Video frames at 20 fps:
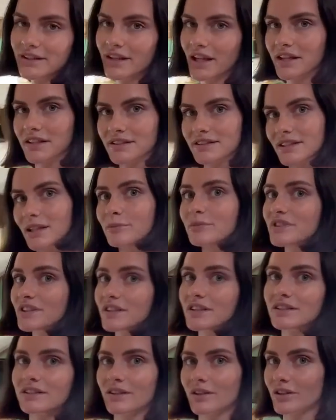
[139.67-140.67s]
things seem to
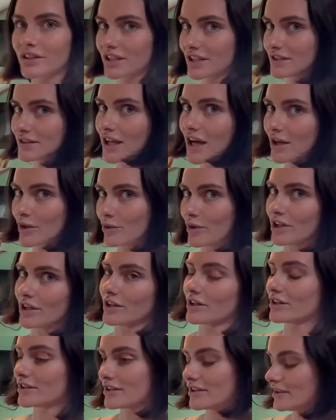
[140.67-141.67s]
get dirty a lot
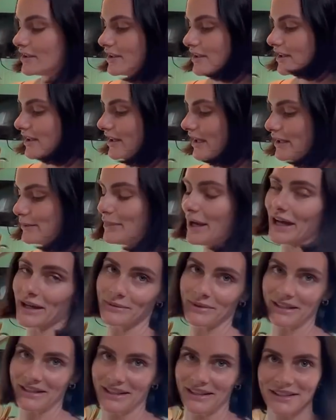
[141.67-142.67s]
quicker, in my
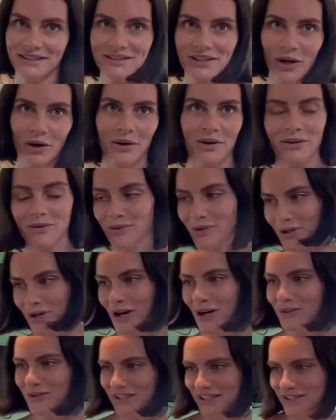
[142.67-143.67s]
opinion. So we're
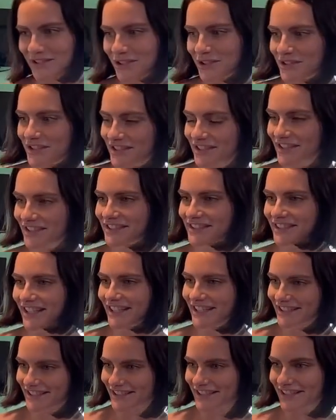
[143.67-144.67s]
always using this
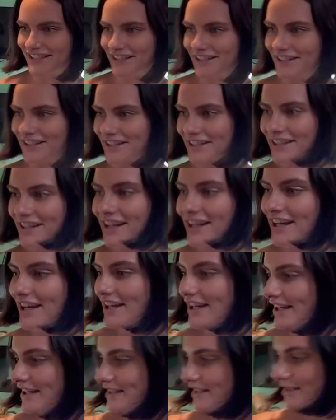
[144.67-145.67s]
station here,
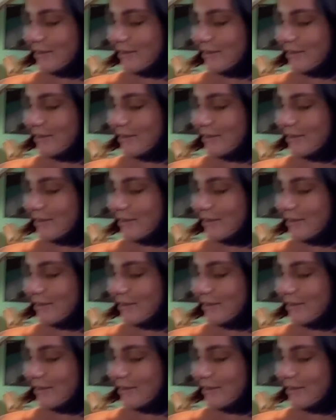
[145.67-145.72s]
and